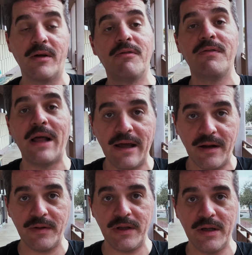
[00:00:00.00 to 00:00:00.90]
to flatten
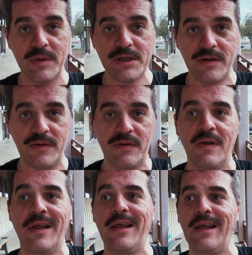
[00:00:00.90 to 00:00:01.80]
out the images
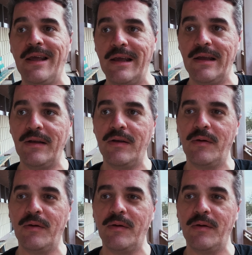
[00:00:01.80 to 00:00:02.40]
and